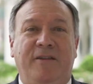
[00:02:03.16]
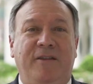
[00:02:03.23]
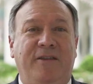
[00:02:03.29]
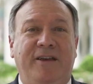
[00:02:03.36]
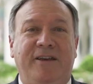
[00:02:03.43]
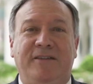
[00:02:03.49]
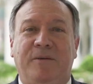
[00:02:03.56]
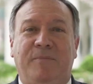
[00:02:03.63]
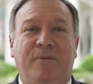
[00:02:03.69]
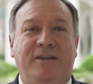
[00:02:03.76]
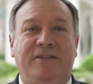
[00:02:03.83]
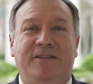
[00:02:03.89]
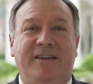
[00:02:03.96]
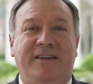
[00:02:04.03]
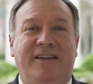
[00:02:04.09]
to the things the
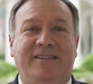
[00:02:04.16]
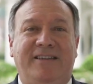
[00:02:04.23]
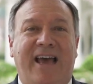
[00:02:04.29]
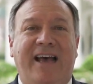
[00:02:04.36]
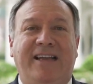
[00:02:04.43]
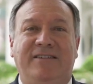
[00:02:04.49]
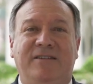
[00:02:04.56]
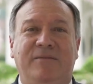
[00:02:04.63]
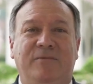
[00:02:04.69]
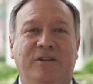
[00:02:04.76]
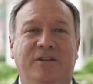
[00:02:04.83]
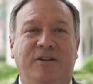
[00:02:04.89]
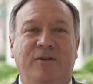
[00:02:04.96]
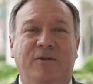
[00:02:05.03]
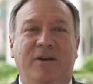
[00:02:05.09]
president has asked them
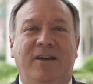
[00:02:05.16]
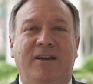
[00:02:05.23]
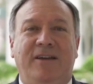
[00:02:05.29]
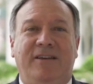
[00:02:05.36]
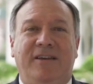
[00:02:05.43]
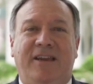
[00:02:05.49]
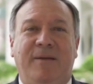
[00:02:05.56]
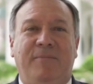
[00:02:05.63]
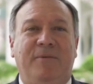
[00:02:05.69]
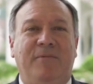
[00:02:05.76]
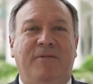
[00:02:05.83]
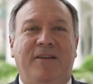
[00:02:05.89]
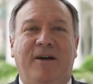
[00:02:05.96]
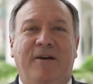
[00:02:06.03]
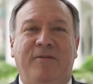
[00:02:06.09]
to do to keep
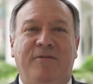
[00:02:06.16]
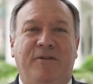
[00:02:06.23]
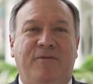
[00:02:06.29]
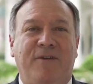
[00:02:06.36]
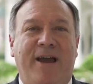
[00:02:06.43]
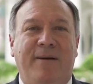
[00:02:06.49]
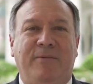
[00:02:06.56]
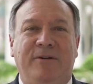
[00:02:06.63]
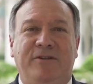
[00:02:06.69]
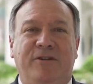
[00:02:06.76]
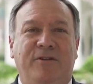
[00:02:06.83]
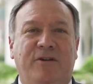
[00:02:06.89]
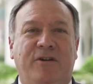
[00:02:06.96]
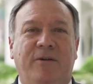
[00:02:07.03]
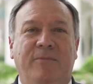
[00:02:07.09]
themselves, their
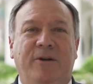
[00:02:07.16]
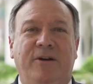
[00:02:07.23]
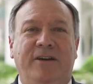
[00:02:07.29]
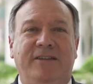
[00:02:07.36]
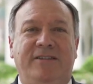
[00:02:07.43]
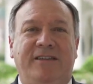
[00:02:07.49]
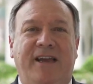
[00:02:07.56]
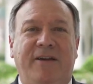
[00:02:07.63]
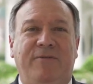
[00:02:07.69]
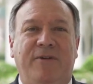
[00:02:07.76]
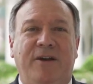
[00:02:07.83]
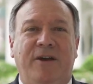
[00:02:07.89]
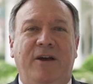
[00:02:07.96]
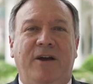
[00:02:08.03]
families, and their communities safe.